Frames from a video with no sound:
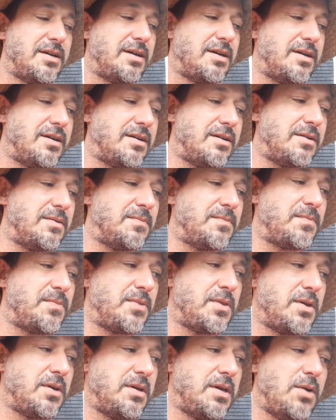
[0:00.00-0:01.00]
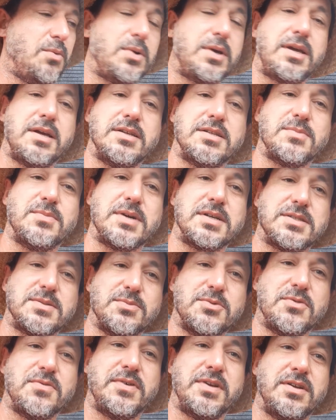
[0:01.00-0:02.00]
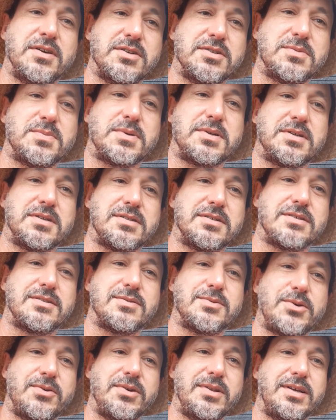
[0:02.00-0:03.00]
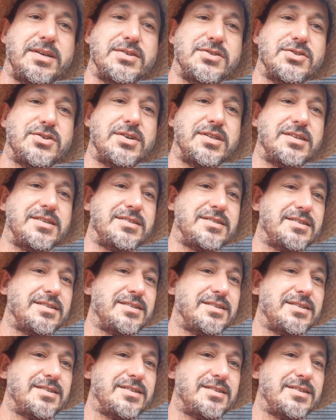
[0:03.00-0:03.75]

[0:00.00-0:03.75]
Yeah, we're keen to make some more videos because we really enjoy this.